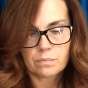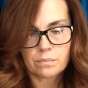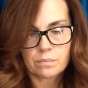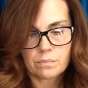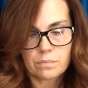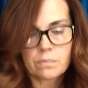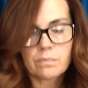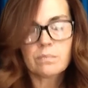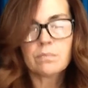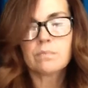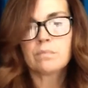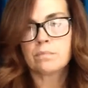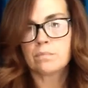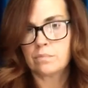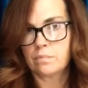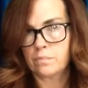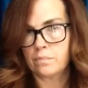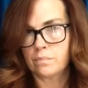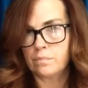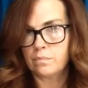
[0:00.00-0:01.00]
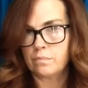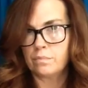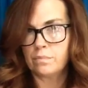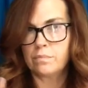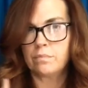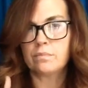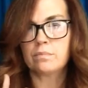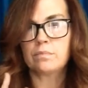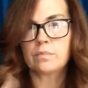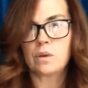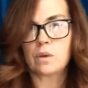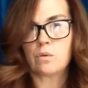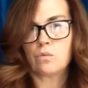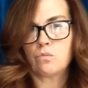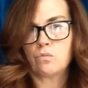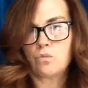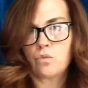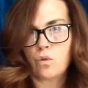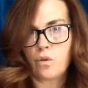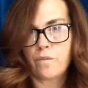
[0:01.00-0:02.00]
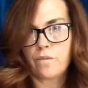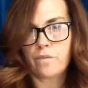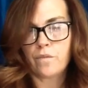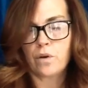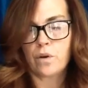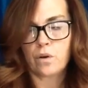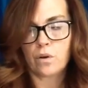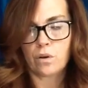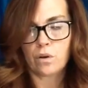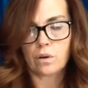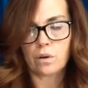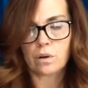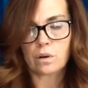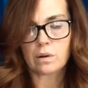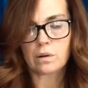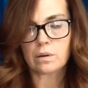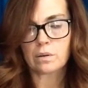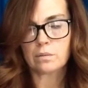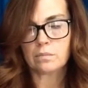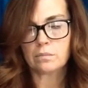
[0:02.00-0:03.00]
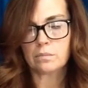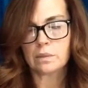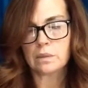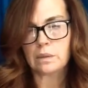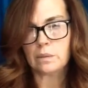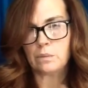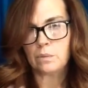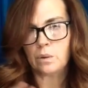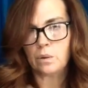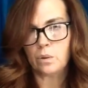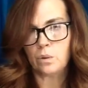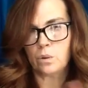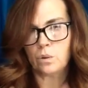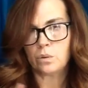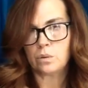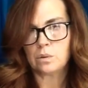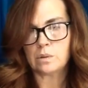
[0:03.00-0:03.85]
All right, so that's what I have so far. Let me check and see what it looks like.